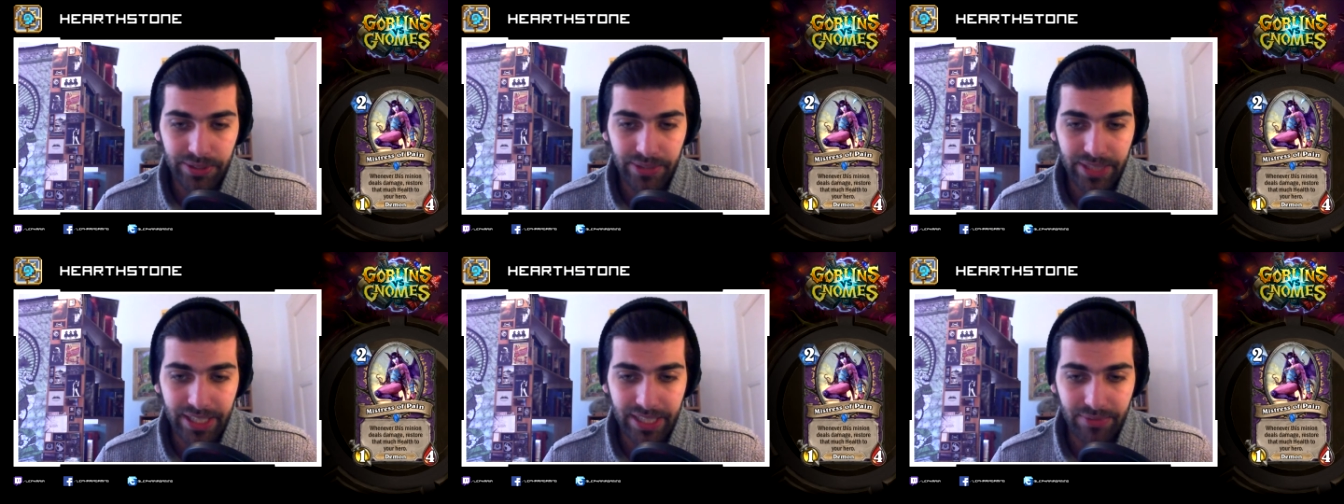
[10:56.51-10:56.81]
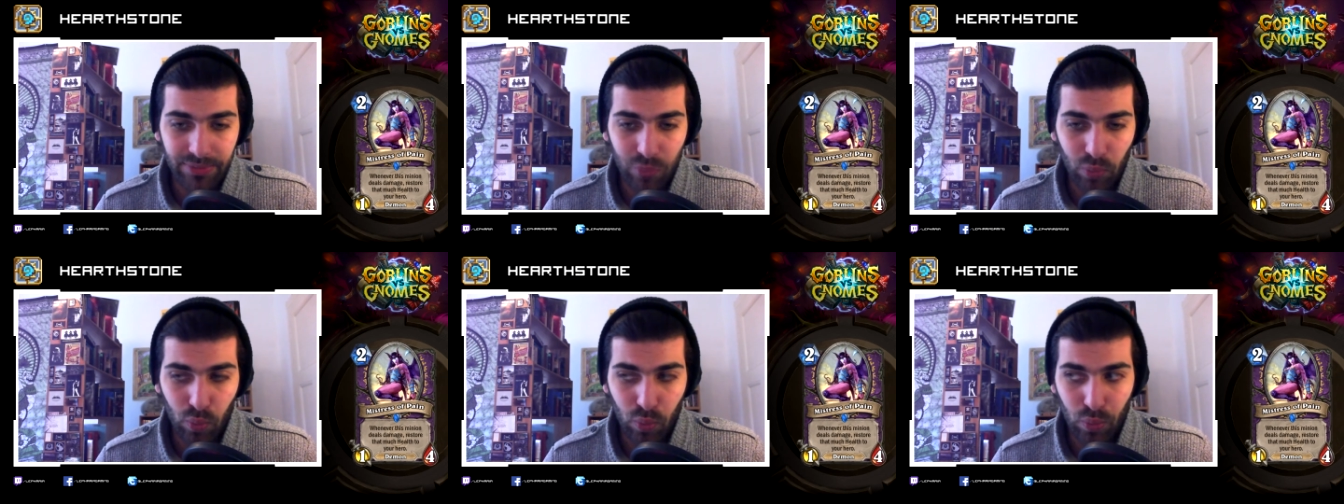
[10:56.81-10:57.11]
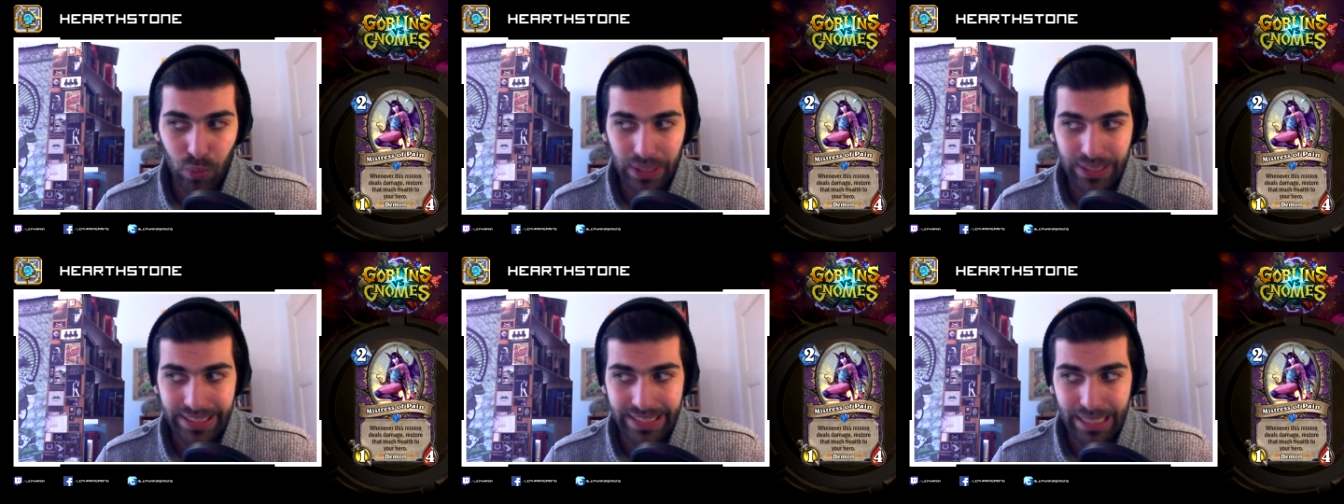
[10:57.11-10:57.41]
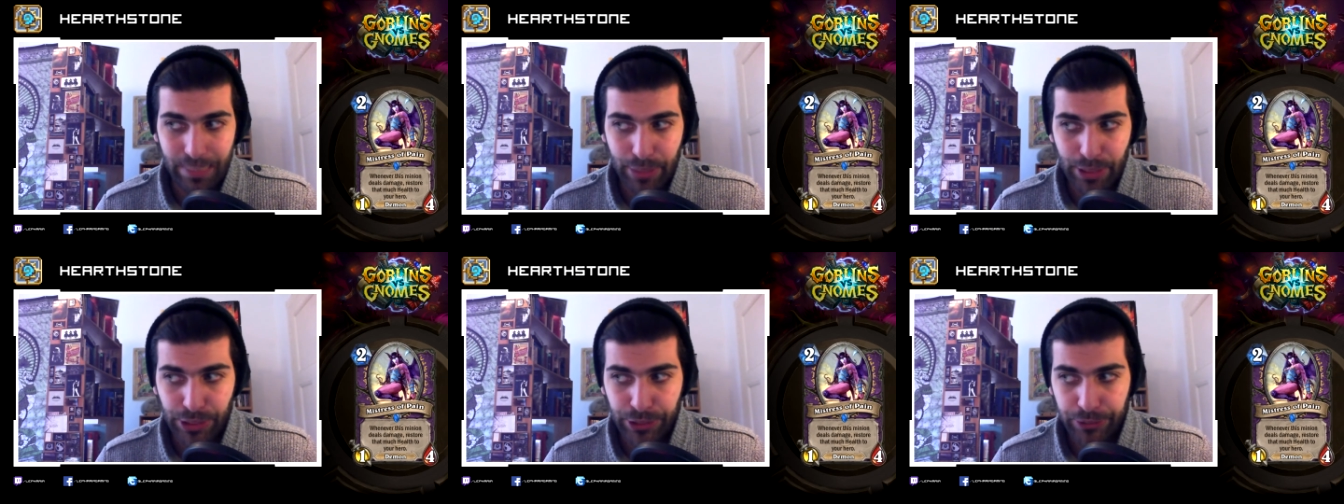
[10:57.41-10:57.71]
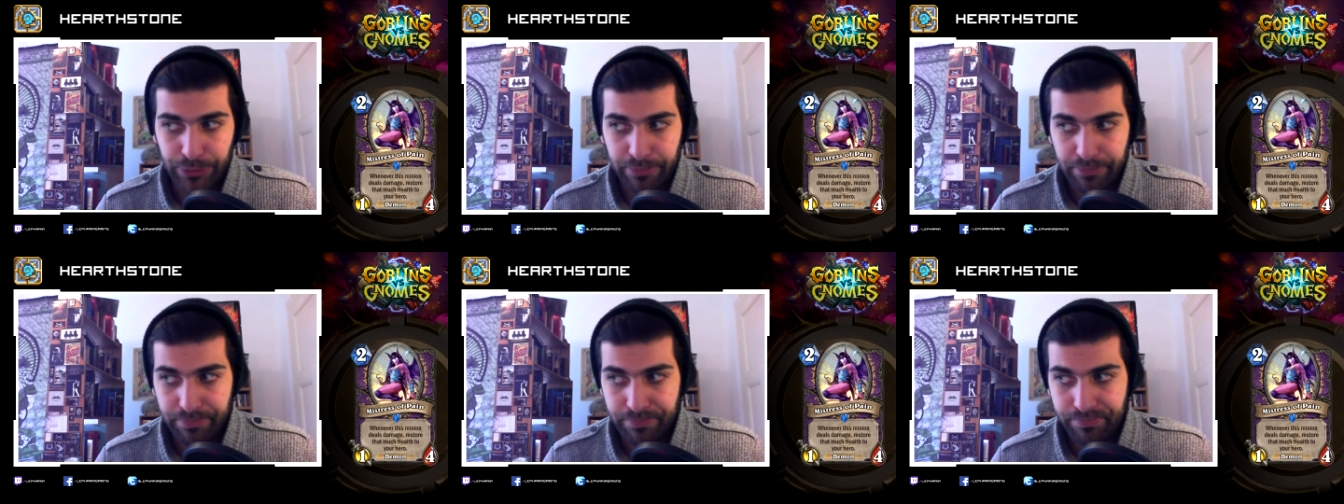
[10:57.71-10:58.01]
You have 1
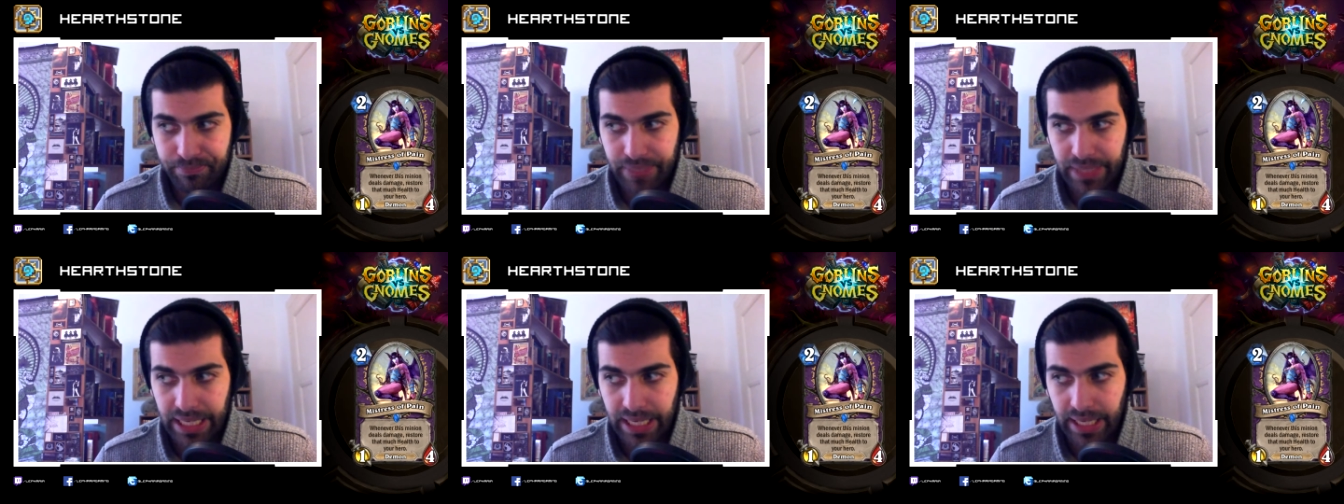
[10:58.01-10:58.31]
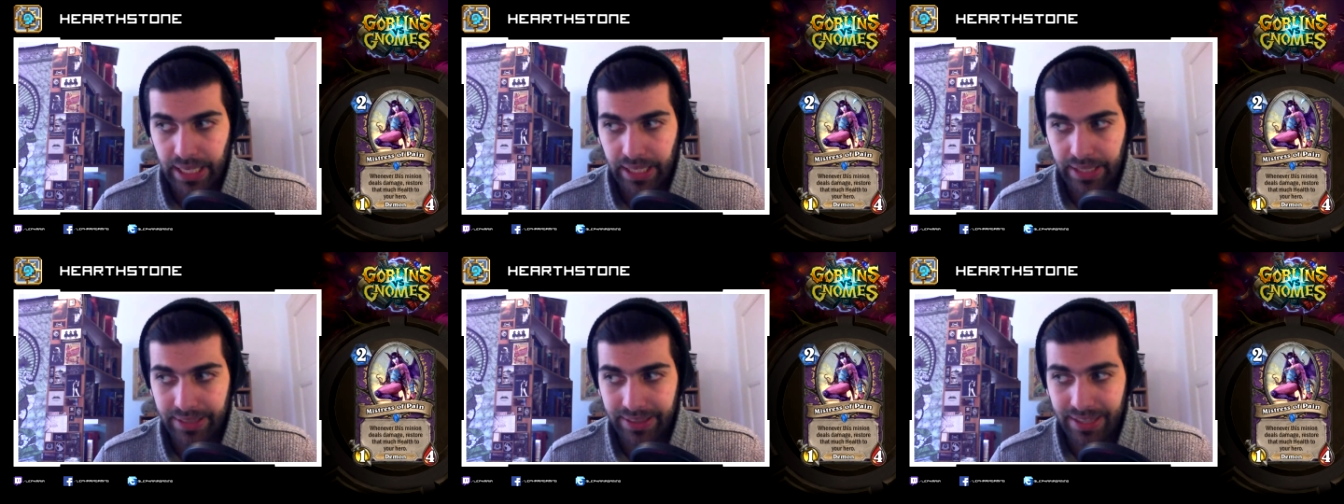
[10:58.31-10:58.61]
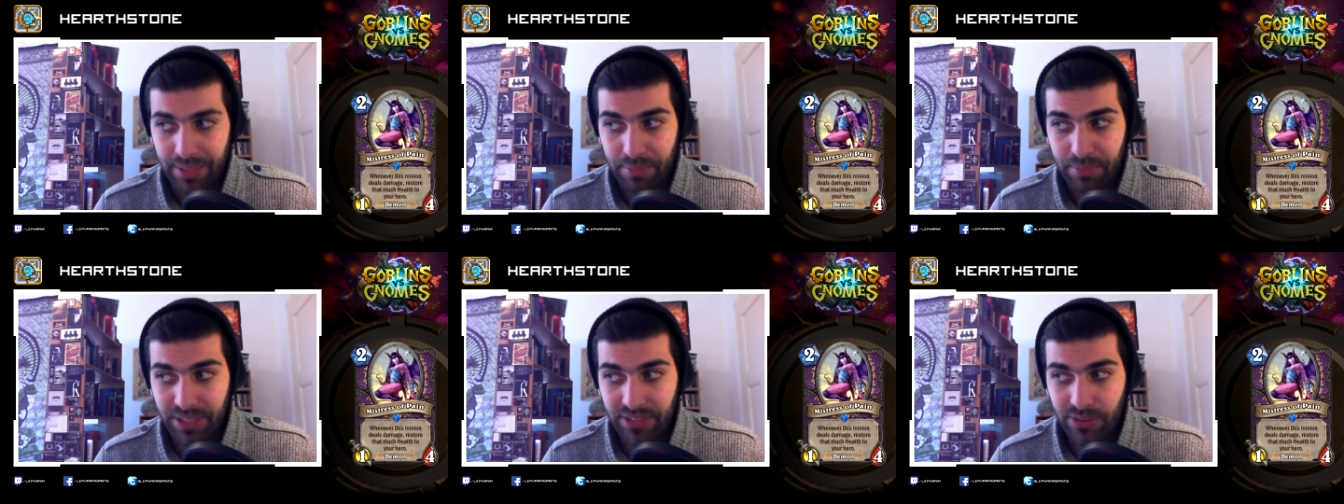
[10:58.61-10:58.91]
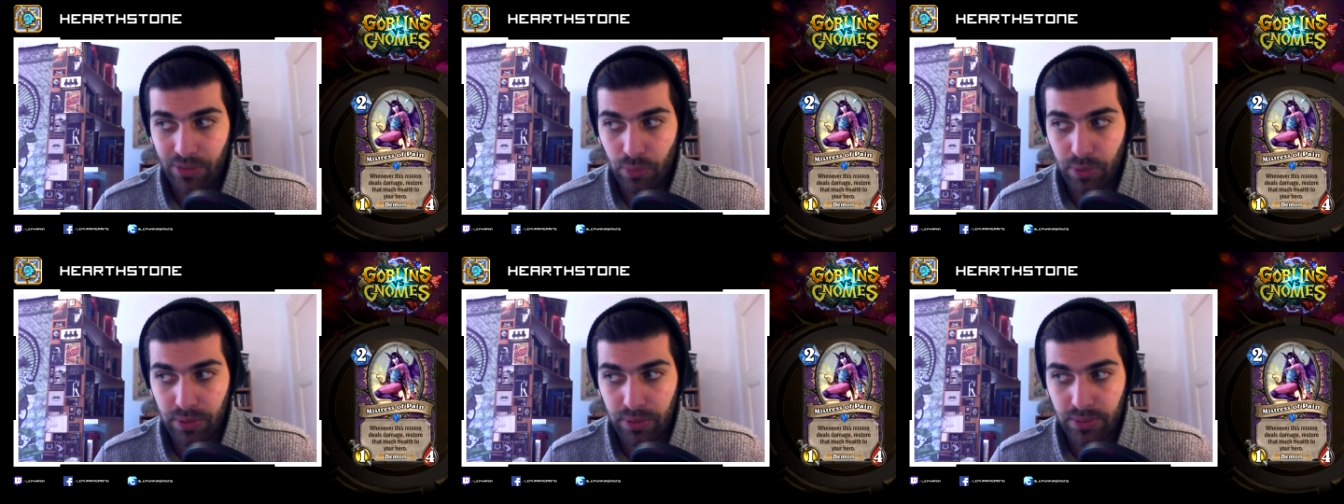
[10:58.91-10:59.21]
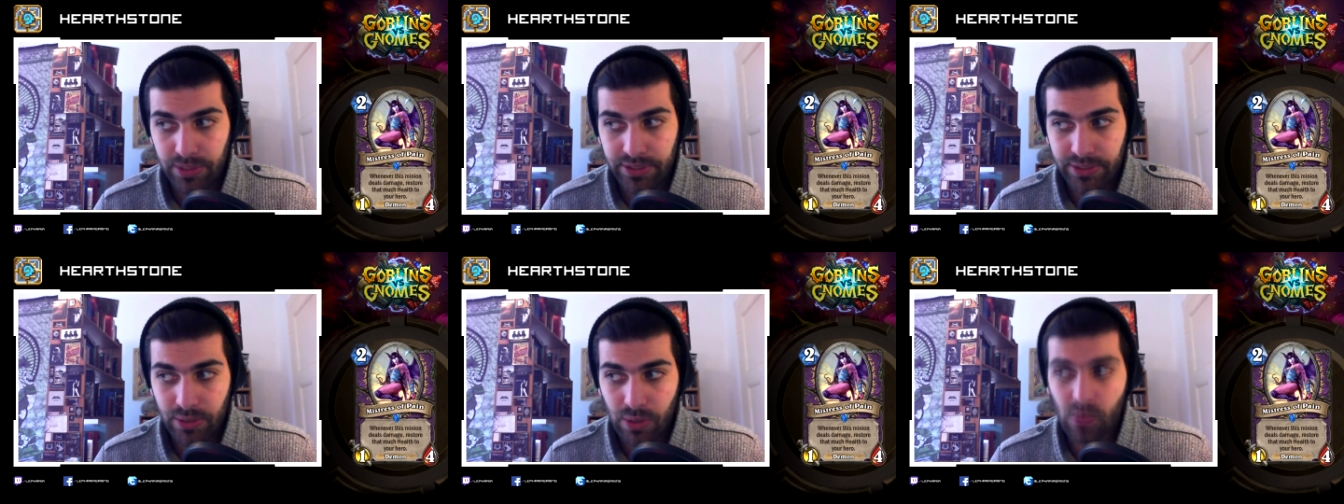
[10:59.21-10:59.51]
damage, and that means you will
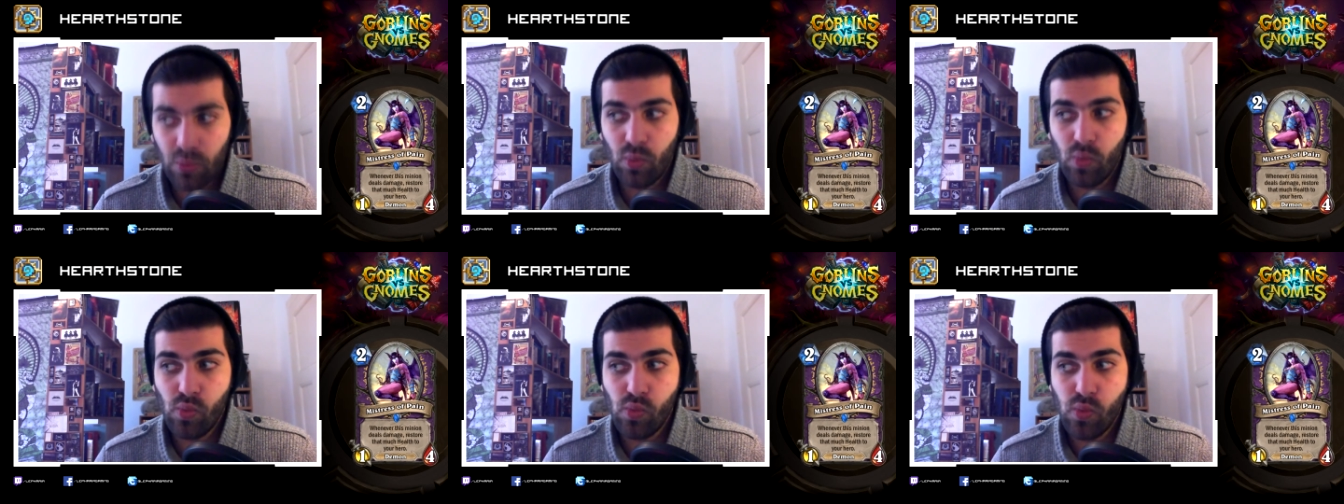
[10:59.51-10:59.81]
restore